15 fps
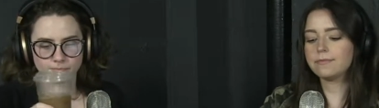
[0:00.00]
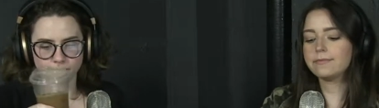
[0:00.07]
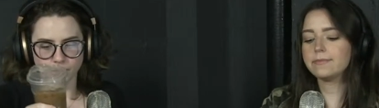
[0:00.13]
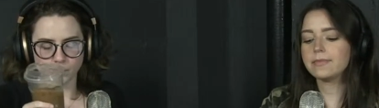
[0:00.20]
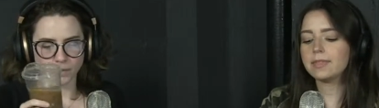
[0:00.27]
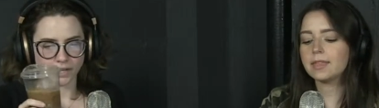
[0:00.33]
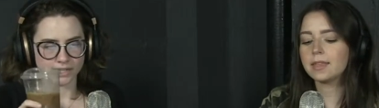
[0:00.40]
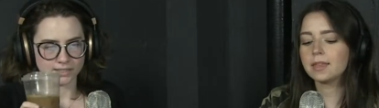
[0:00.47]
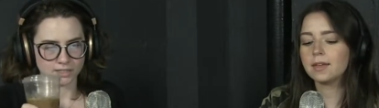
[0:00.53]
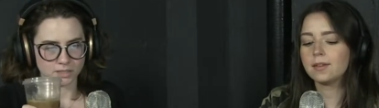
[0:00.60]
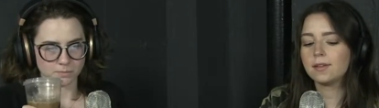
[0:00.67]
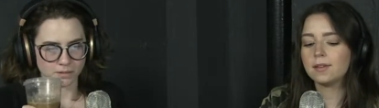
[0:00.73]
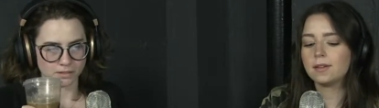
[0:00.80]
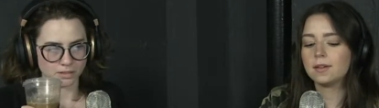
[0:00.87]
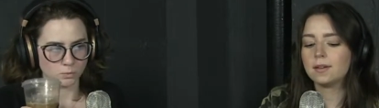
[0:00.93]
Speaker 1: Oh, my ice
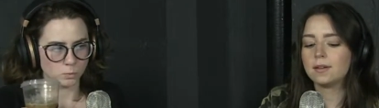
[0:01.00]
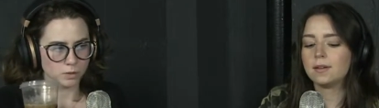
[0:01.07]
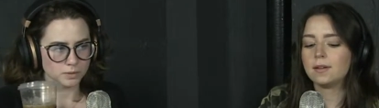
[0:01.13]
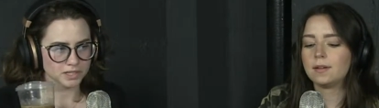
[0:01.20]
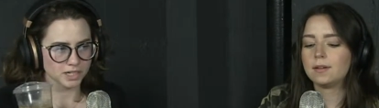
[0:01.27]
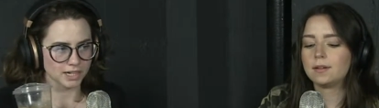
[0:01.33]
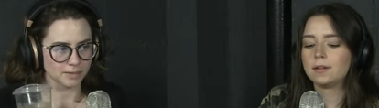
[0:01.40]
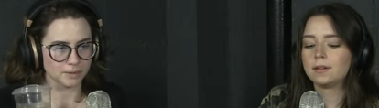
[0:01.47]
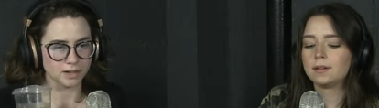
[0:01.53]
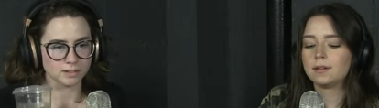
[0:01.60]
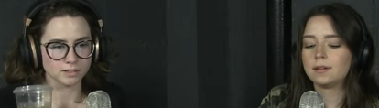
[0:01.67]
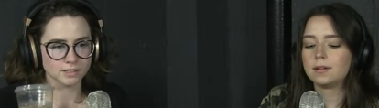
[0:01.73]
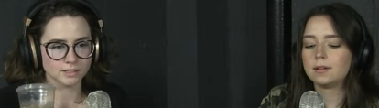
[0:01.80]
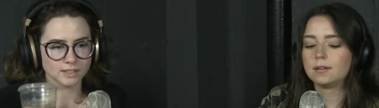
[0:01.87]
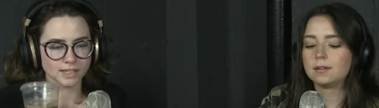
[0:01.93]
is melted. What are we talking
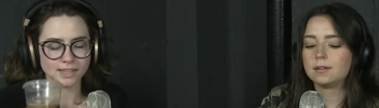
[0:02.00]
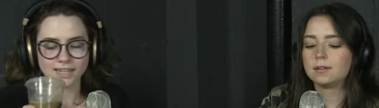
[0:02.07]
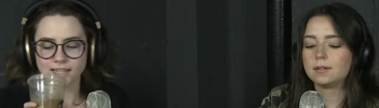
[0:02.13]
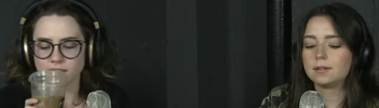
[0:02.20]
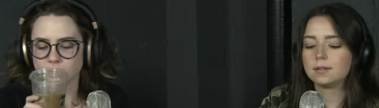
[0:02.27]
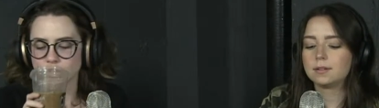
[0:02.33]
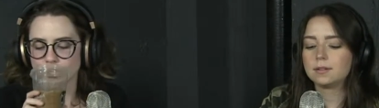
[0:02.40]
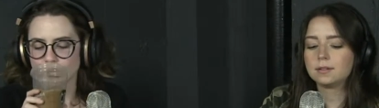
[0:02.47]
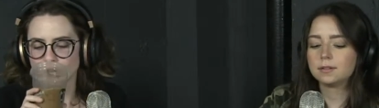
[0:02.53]
about? Khalid.